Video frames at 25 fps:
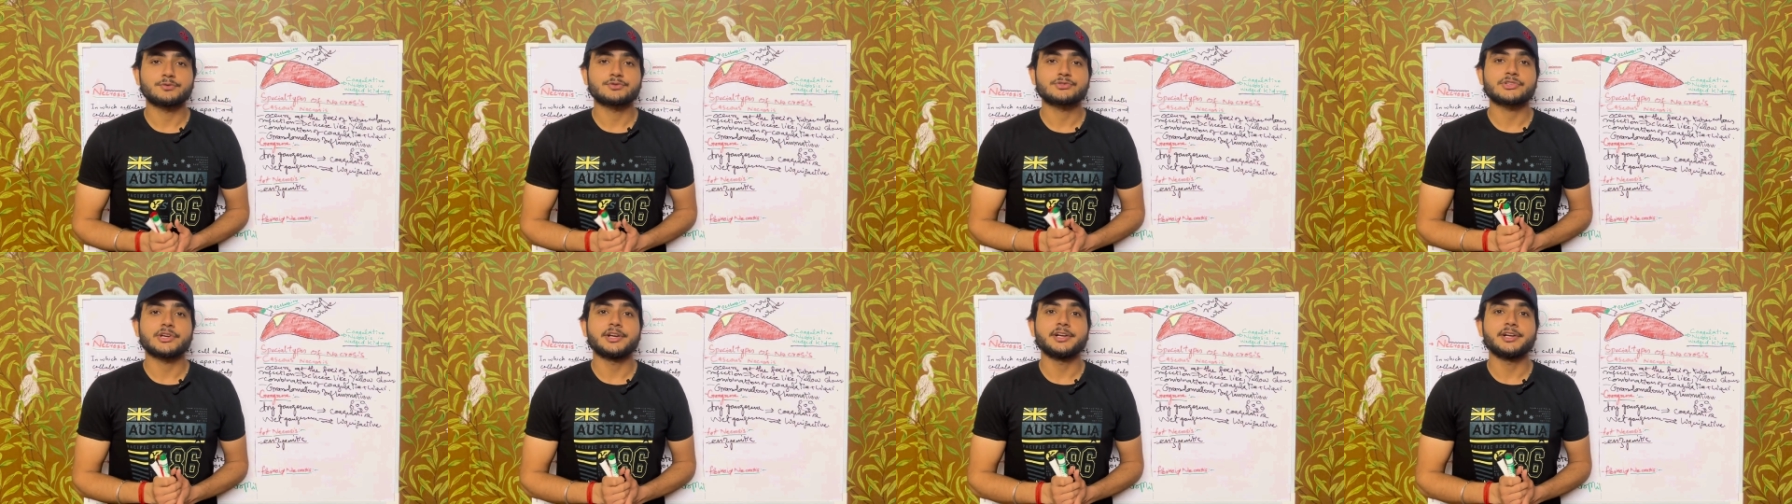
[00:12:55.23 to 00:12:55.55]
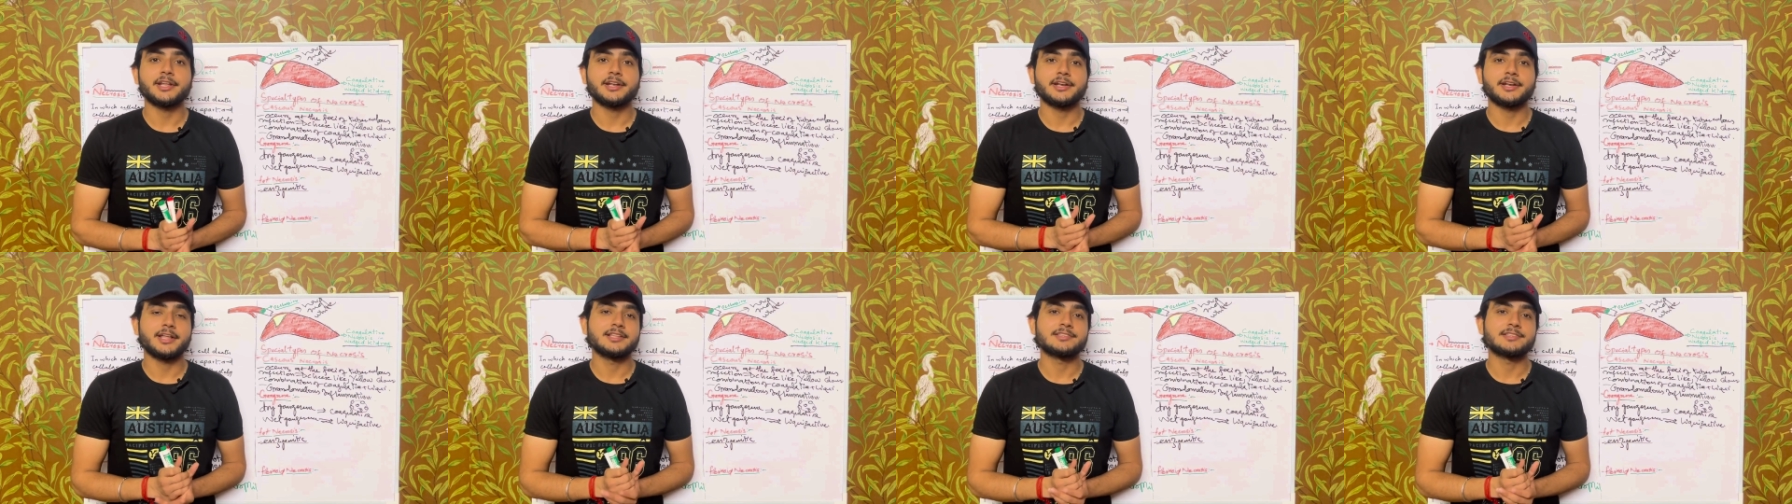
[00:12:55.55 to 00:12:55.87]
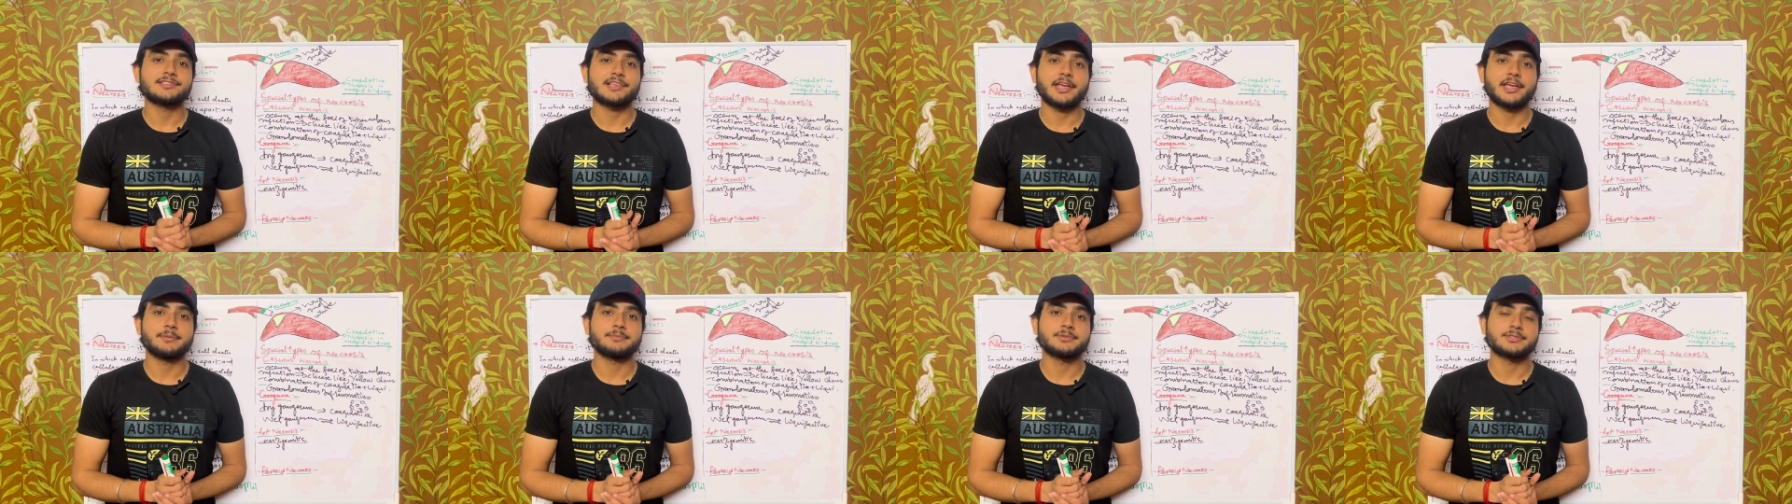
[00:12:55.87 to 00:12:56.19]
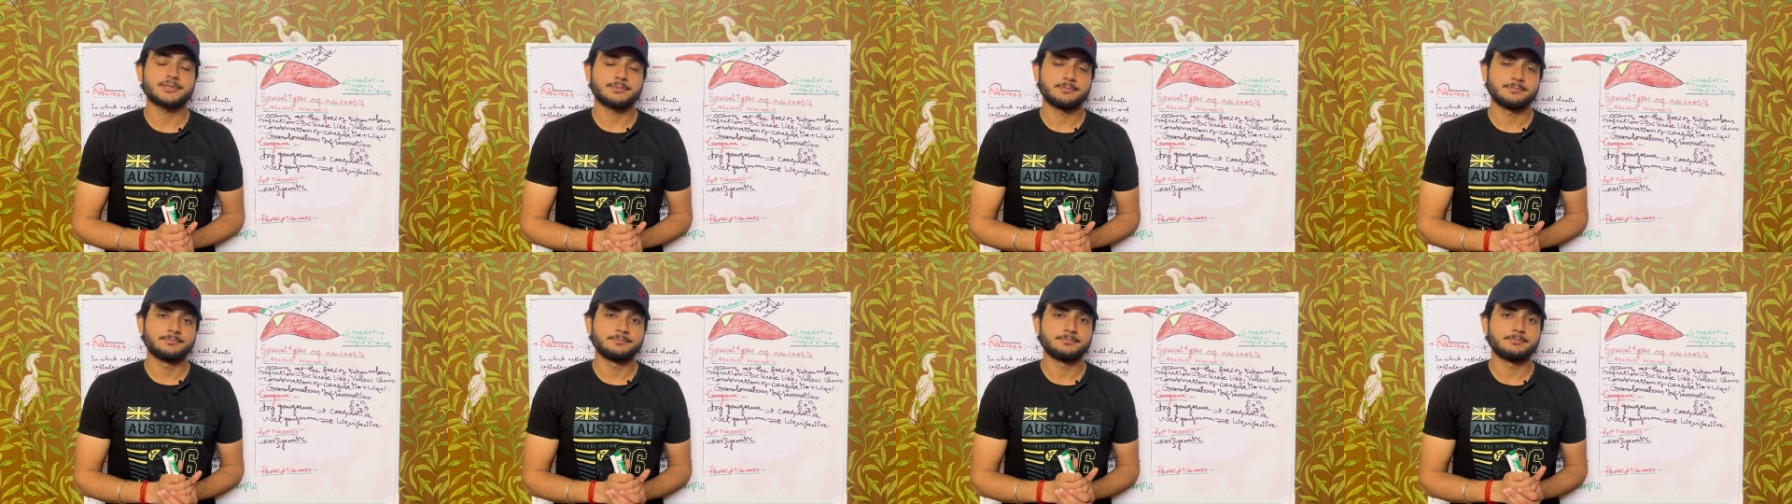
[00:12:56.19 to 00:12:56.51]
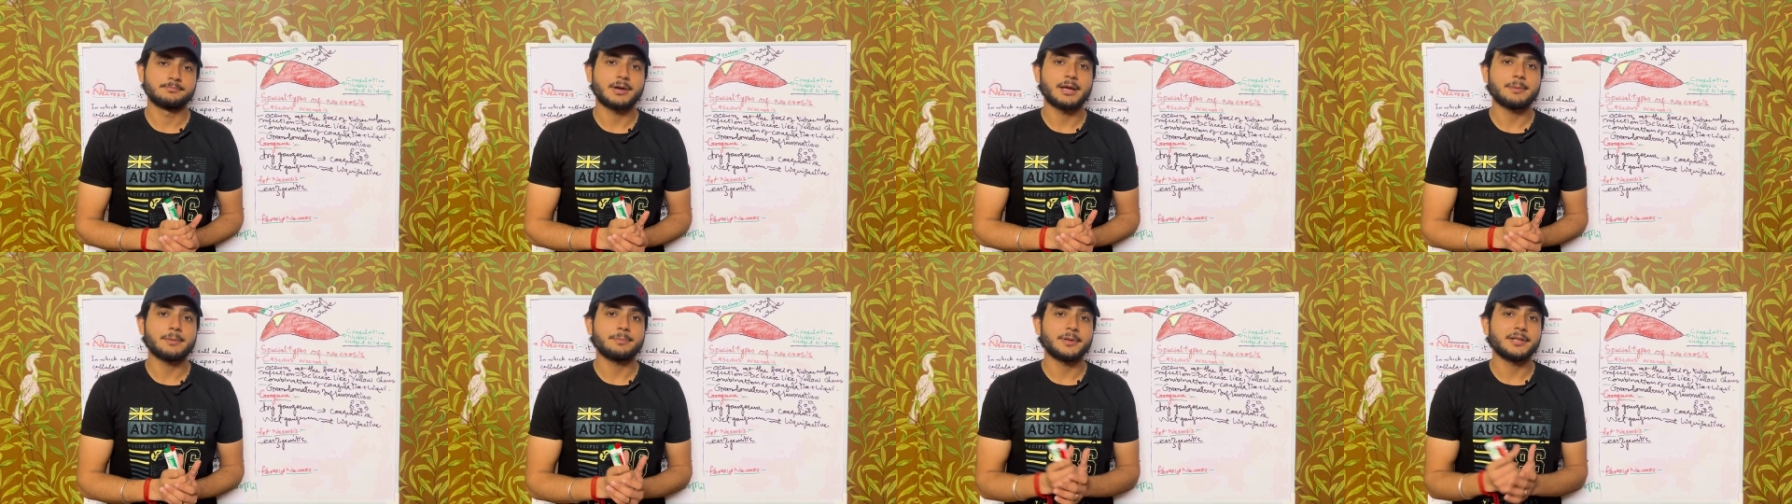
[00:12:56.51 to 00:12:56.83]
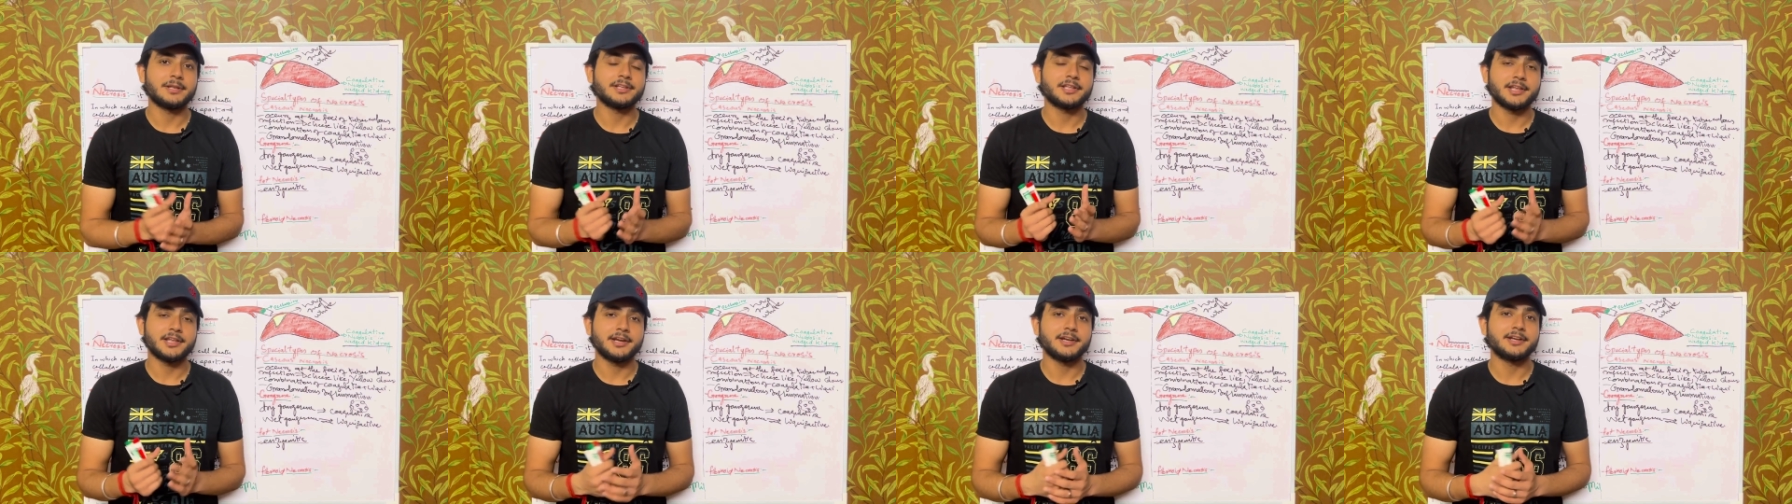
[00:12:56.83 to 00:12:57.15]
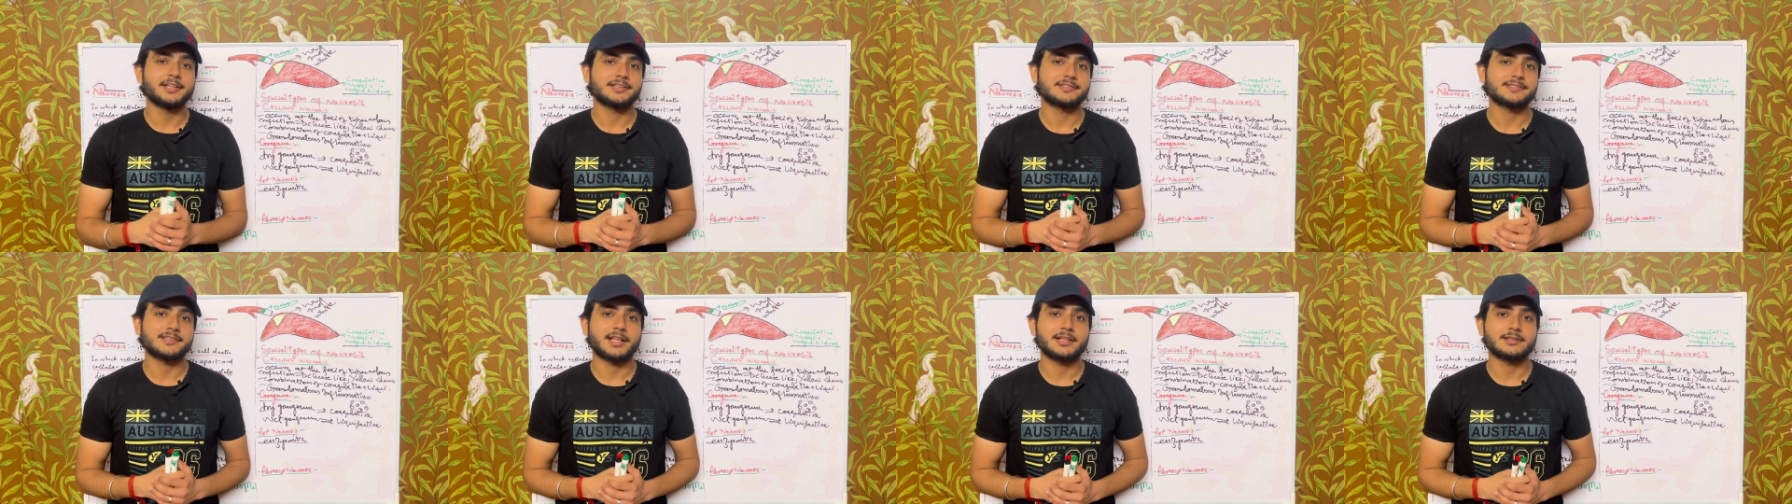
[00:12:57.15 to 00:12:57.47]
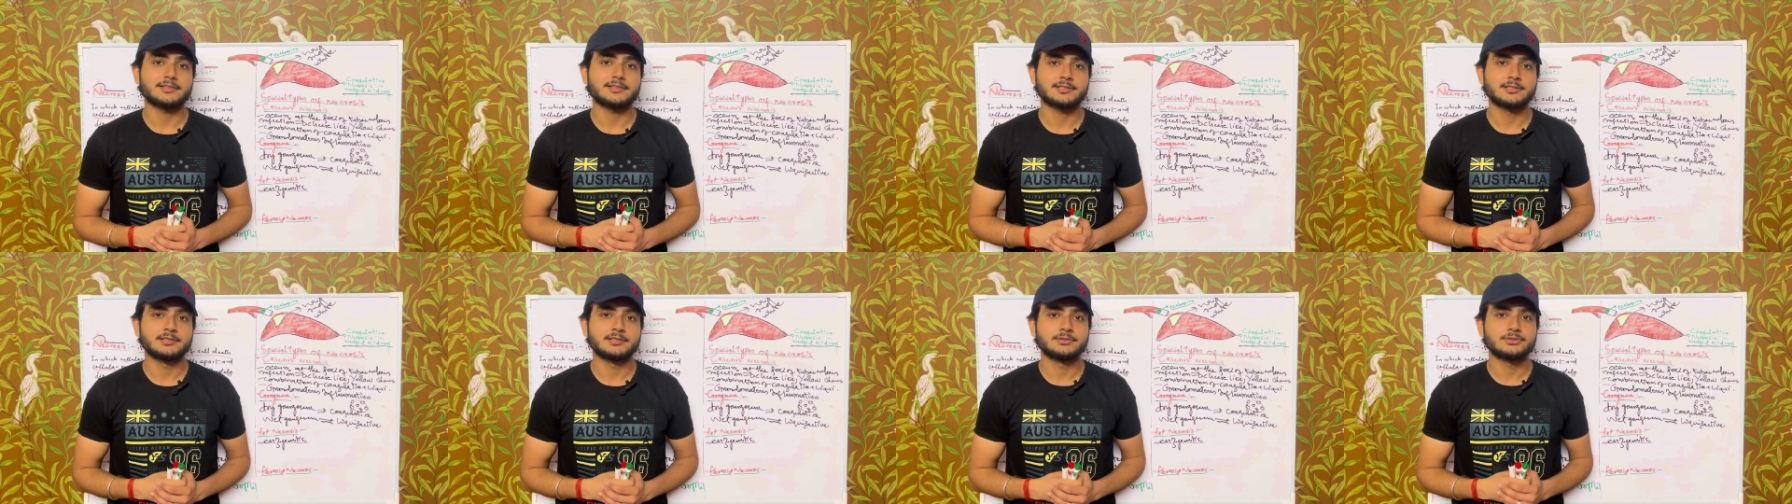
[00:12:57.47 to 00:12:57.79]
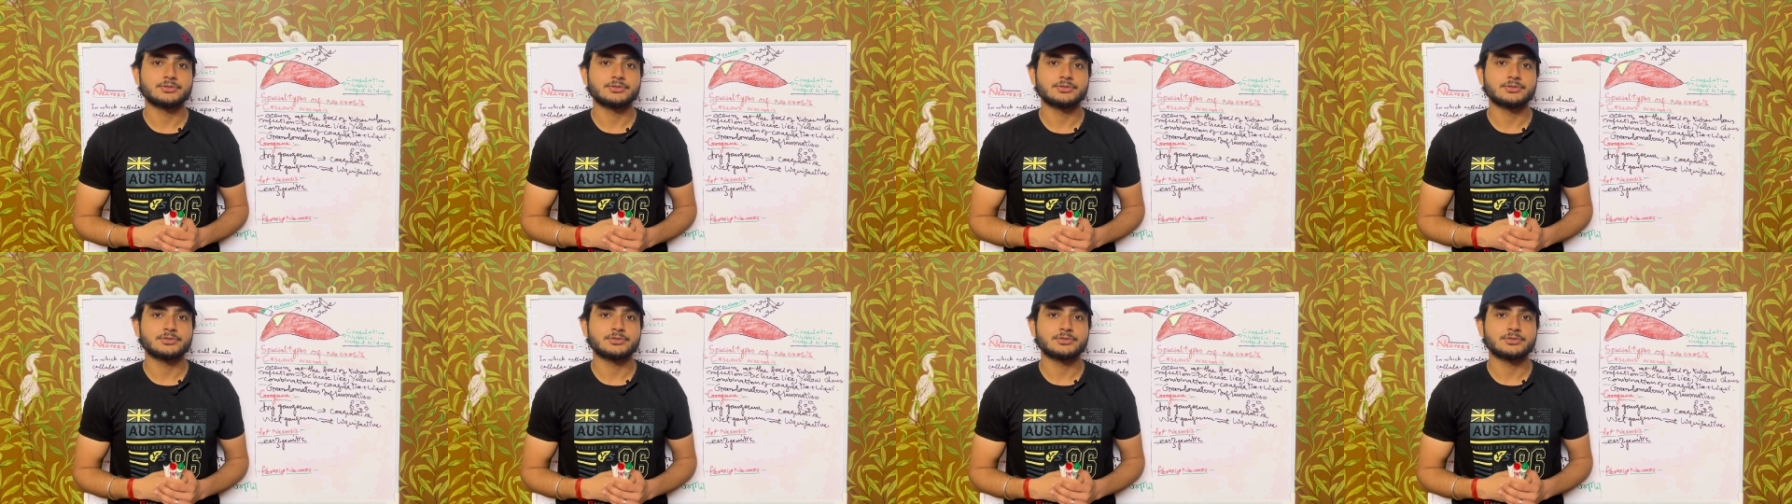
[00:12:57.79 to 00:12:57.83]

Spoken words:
certain enzymes by pancreatic cells.